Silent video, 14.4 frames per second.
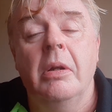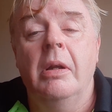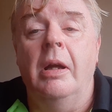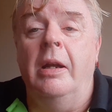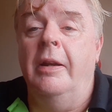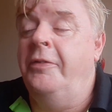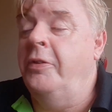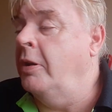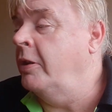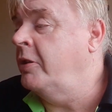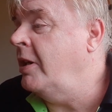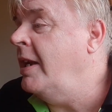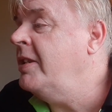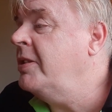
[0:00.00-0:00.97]
And if you're a
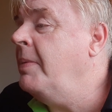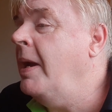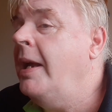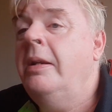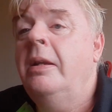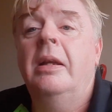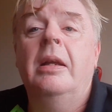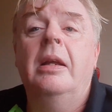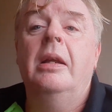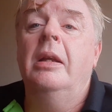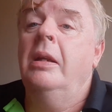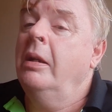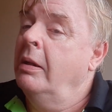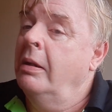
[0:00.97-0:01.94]
trans man,
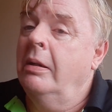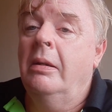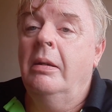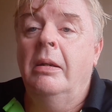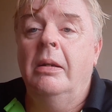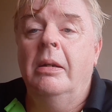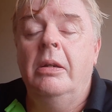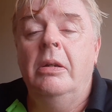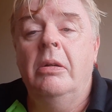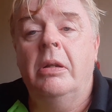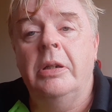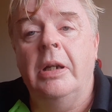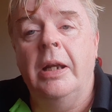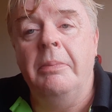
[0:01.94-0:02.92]
you
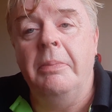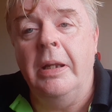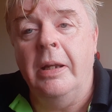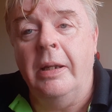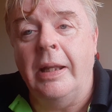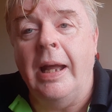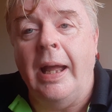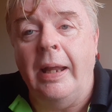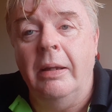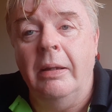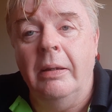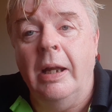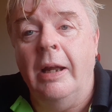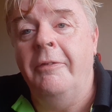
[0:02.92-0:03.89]
try and be a guy
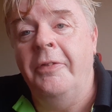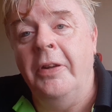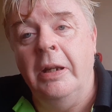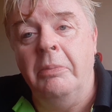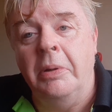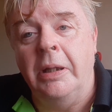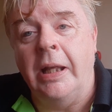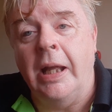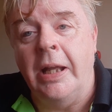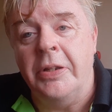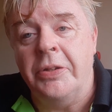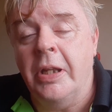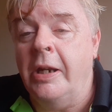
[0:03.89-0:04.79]
and fit in with the guys.